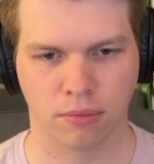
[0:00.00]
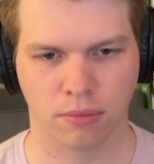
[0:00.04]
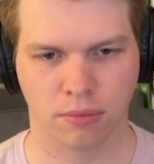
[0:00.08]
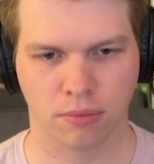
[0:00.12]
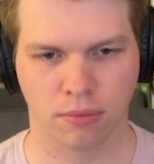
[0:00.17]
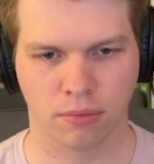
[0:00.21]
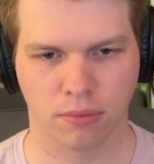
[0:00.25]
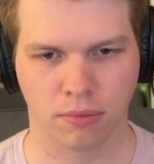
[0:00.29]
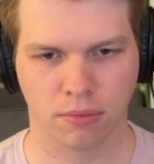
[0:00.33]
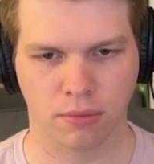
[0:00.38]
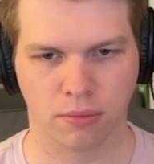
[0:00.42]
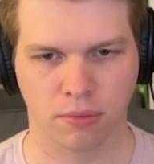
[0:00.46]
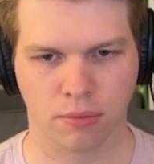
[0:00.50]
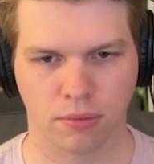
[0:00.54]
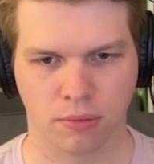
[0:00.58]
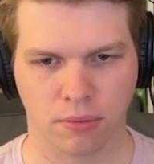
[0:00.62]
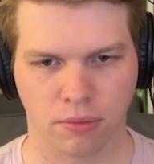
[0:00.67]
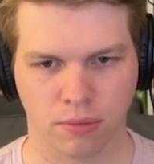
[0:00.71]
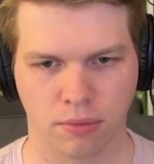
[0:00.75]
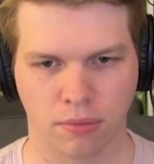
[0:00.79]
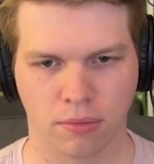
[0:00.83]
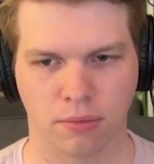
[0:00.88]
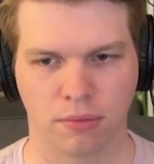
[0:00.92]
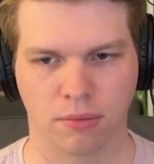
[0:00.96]

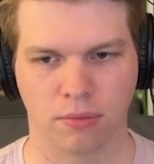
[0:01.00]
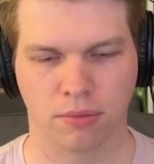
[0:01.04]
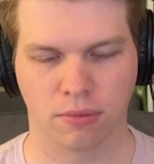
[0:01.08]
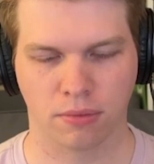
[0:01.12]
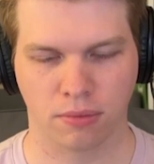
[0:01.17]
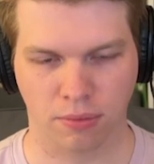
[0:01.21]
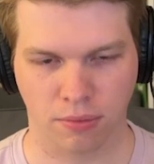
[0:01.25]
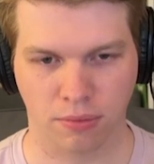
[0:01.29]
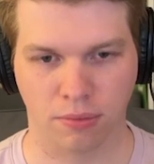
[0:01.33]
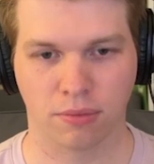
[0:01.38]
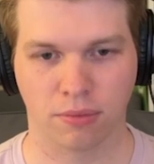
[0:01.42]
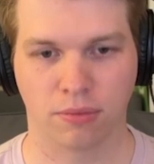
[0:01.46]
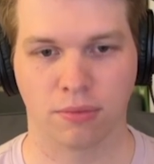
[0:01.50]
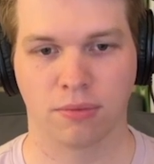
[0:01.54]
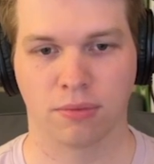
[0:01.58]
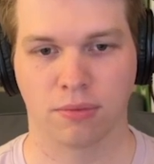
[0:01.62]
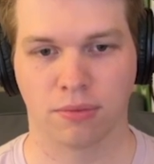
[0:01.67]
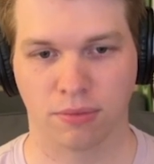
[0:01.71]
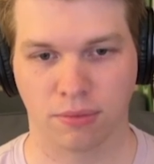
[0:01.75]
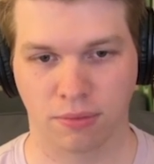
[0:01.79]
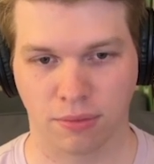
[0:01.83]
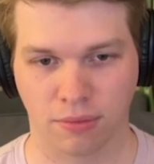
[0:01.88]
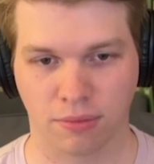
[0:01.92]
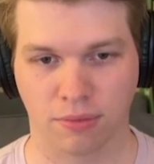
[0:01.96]

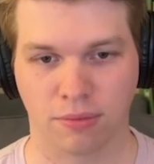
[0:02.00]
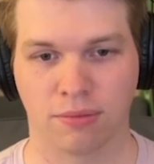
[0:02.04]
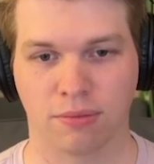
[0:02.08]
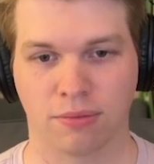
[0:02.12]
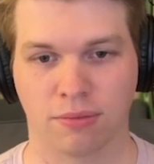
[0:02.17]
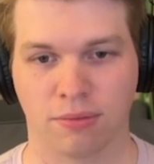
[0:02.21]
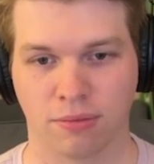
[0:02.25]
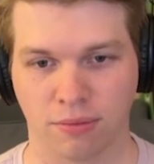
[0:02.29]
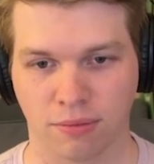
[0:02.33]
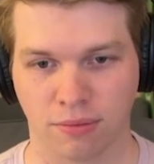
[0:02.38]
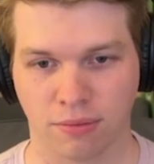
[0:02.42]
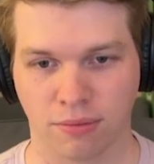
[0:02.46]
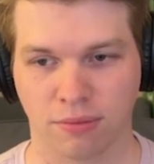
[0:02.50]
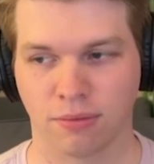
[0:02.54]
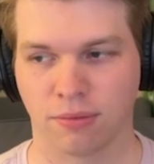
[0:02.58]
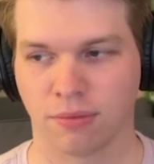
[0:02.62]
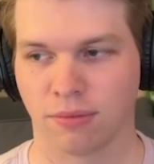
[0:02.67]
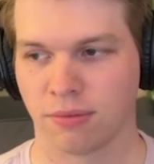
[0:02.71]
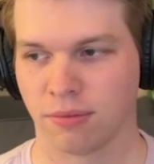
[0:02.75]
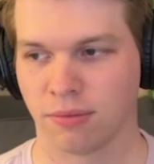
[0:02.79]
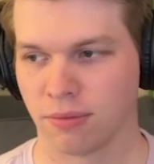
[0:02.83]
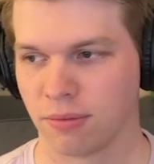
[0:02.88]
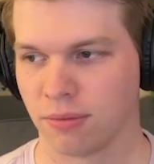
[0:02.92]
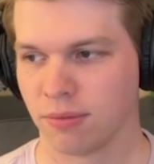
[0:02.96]

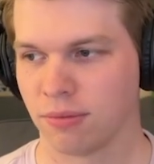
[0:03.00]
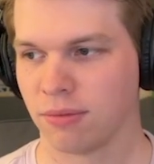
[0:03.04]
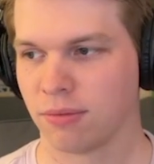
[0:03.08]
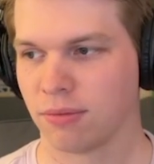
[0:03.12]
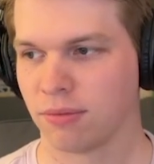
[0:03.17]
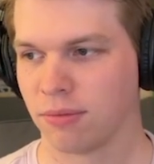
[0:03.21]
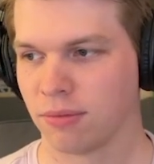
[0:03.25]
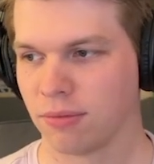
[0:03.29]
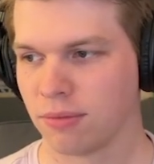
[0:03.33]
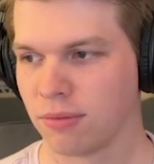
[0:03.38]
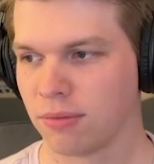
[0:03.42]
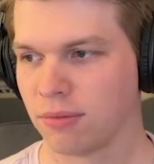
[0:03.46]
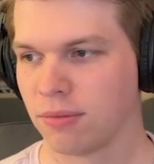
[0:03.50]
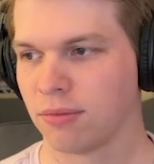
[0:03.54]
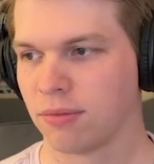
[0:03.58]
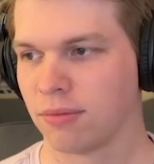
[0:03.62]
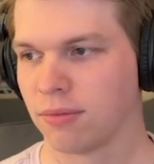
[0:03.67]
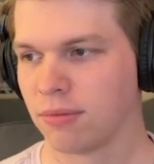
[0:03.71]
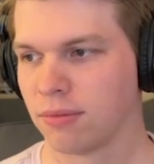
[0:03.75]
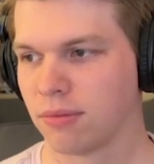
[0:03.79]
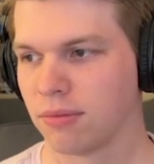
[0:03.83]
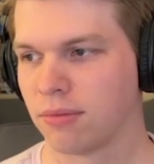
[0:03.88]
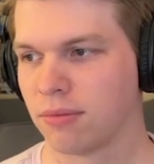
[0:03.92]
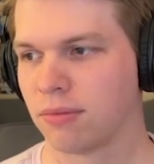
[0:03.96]

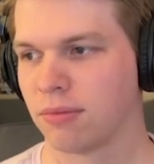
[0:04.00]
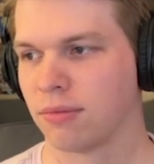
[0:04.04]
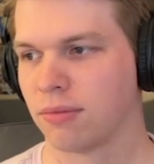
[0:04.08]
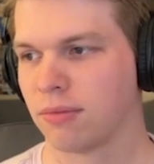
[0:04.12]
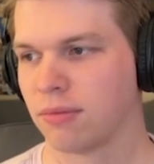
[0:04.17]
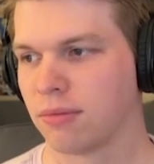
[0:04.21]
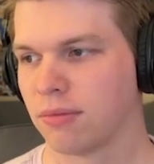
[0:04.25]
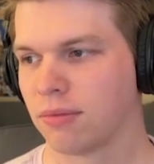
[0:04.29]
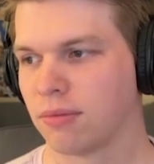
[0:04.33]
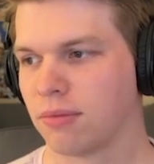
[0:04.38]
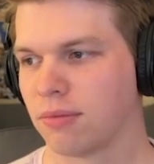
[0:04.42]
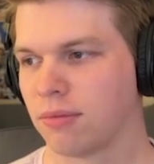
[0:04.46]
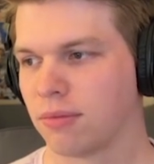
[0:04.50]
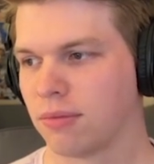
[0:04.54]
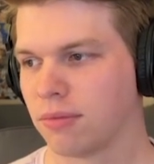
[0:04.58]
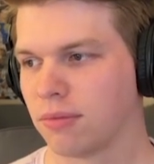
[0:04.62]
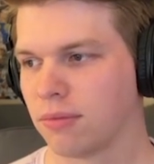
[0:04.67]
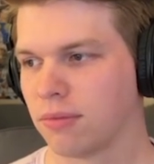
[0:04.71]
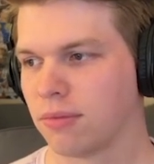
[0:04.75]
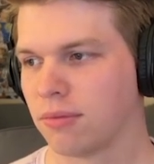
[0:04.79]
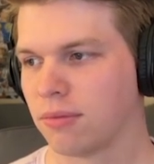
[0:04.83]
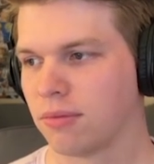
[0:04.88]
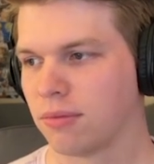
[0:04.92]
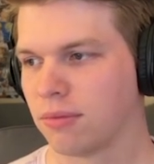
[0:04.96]

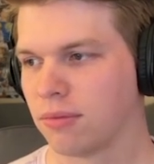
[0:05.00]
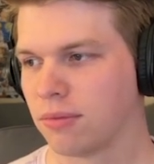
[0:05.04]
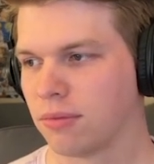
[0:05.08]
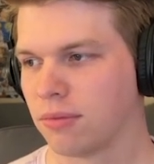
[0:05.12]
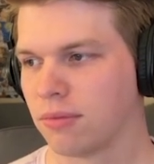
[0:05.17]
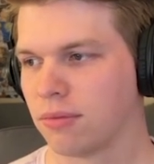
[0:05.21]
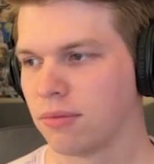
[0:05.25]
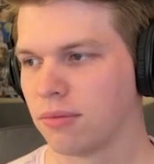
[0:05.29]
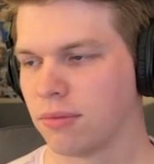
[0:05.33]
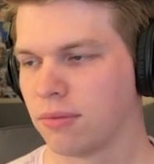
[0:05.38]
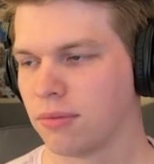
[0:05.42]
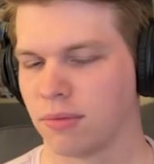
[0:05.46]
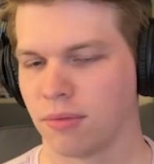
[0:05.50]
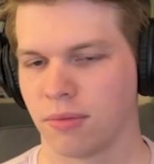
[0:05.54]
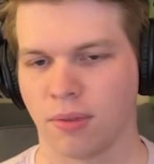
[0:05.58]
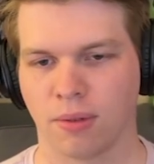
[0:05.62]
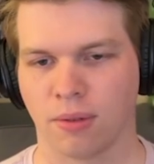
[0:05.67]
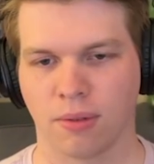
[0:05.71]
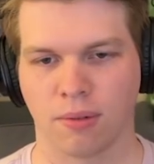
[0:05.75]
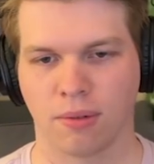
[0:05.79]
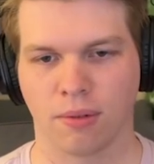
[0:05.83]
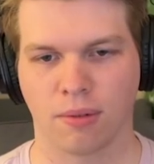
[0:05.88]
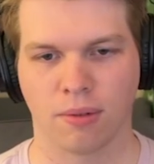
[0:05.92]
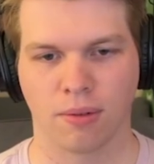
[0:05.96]

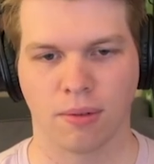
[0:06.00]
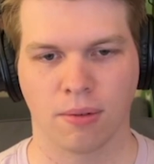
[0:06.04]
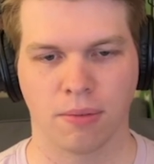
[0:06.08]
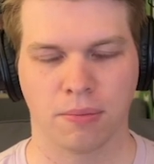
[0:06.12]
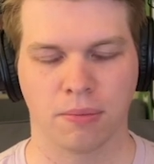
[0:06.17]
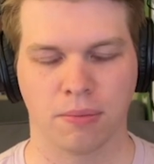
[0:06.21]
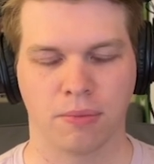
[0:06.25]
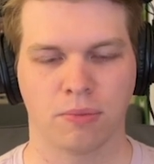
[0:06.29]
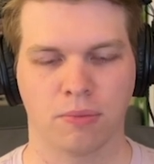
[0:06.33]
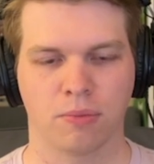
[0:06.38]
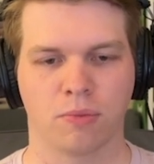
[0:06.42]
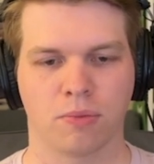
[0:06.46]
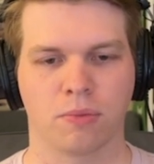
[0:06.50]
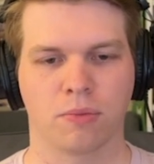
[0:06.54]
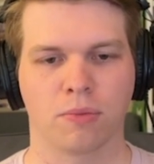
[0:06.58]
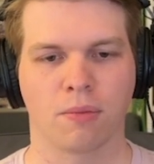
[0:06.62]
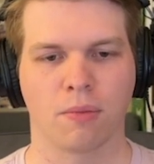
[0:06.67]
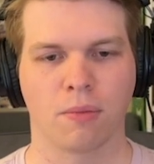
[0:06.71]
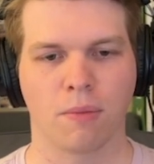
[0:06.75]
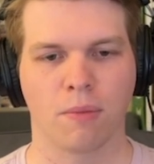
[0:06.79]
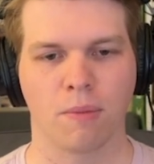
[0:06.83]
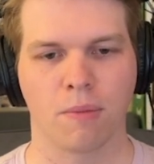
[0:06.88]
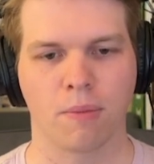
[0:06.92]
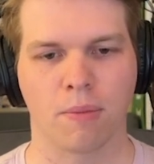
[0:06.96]

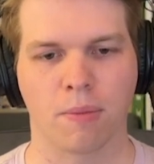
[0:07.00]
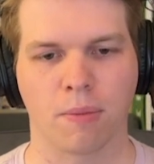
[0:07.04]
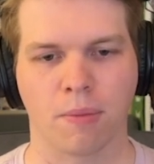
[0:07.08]
(silent)